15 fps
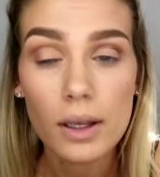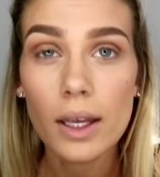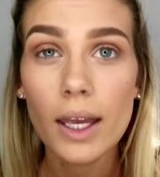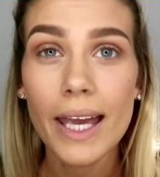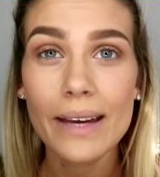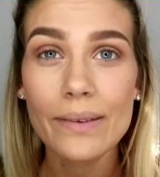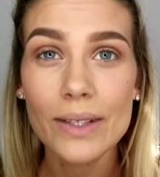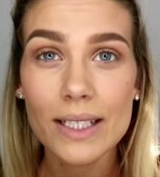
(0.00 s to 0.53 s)

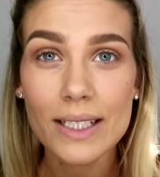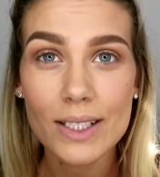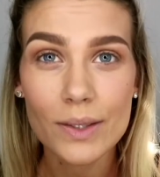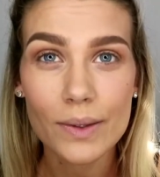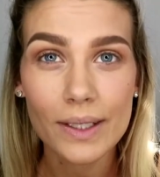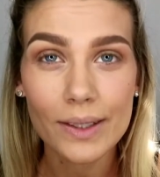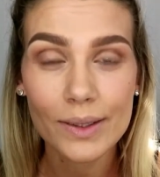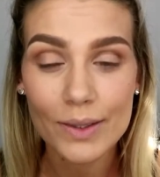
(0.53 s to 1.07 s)
And we're just
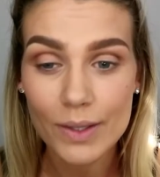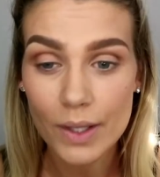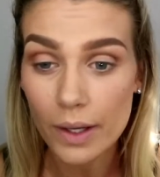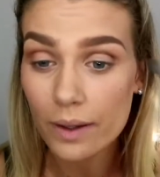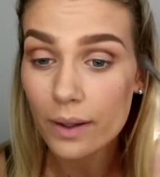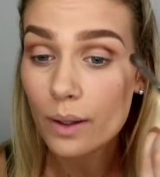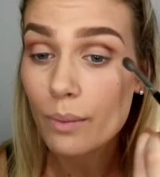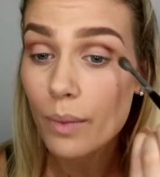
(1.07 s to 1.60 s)
doing little
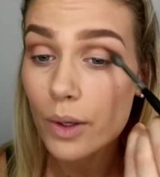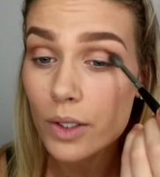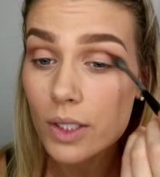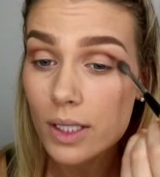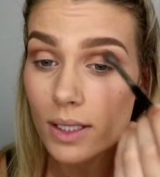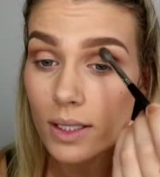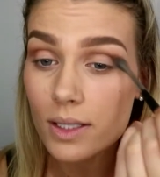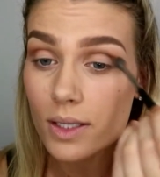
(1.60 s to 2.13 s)
circular
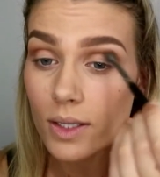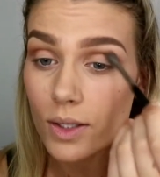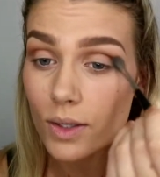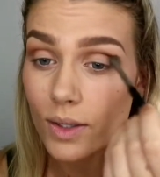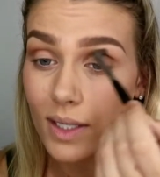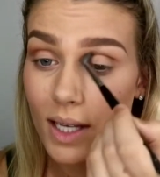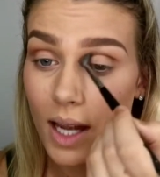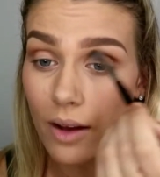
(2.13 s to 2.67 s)
motions to
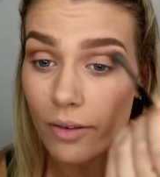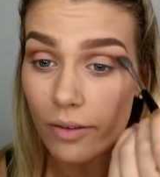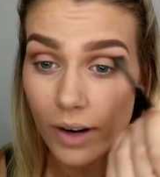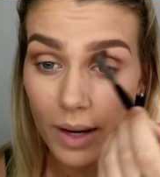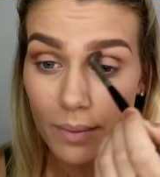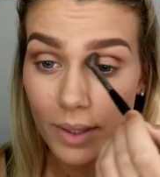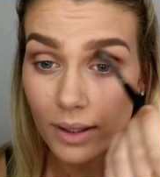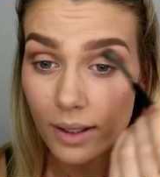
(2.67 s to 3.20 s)
start
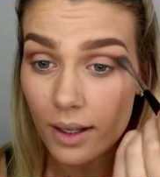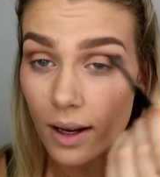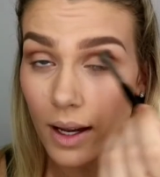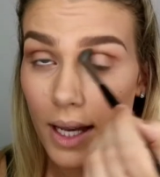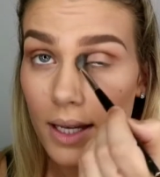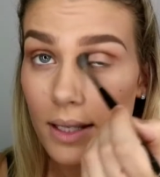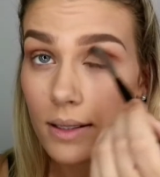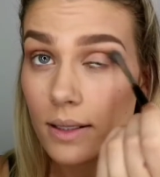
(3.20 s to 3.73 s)
framing the
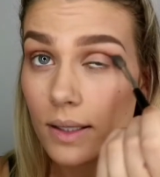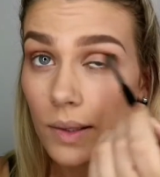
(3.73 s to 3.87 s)
eyes.